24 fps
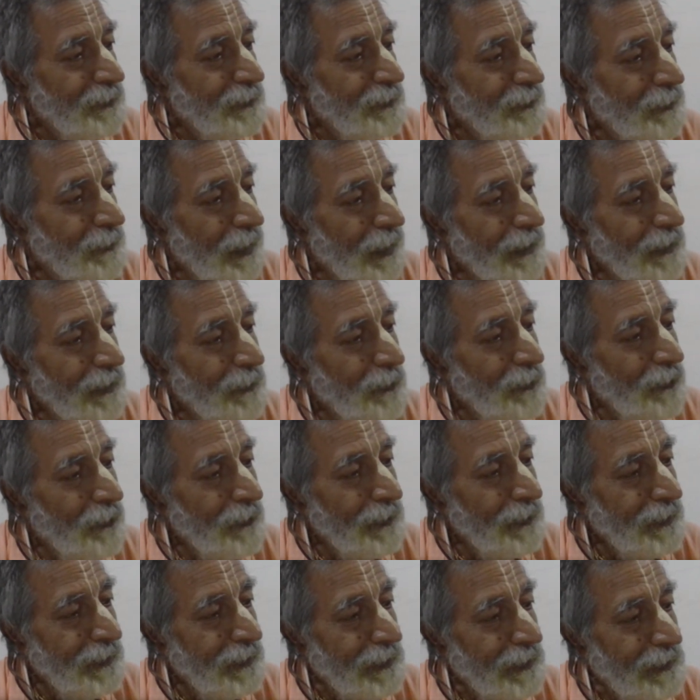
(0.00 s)
Mana
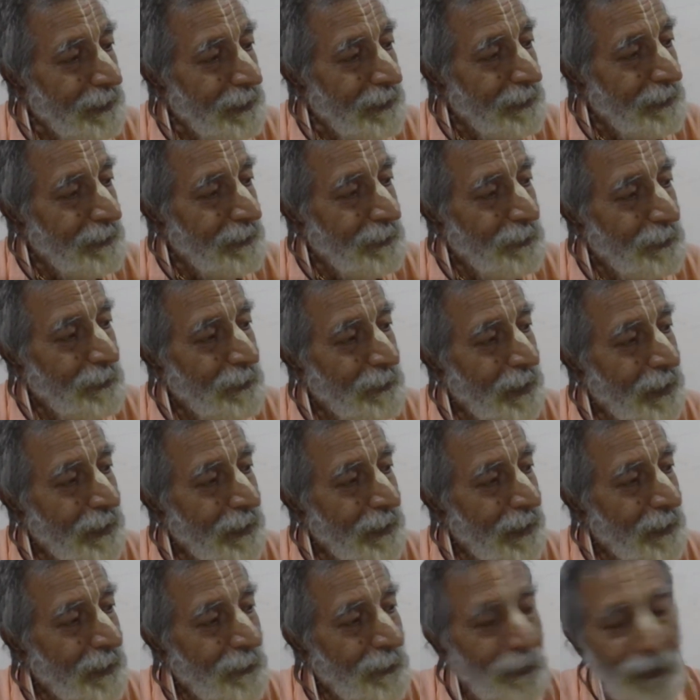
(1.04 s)
Mohini,
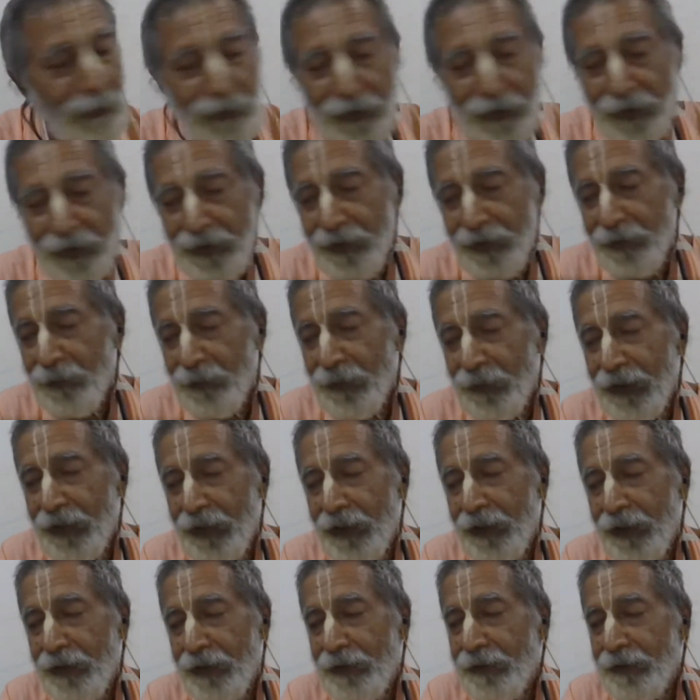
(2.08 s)

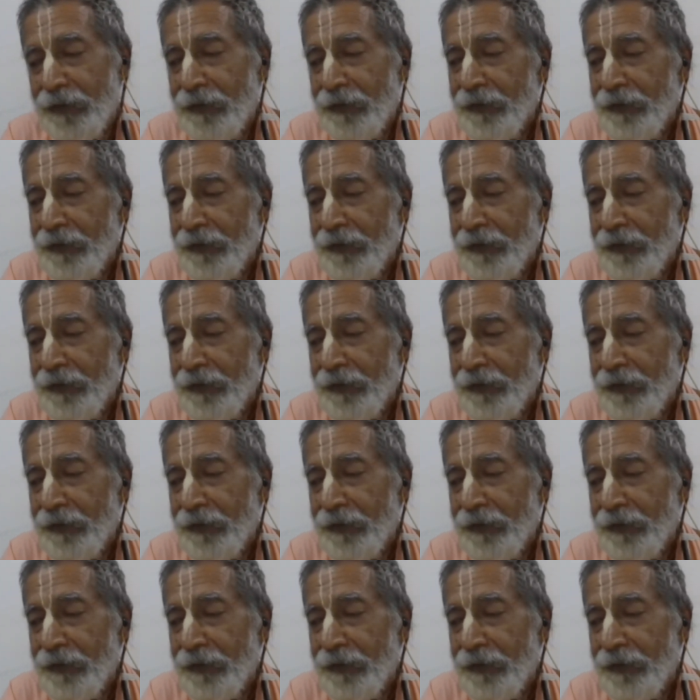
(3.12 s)
meaning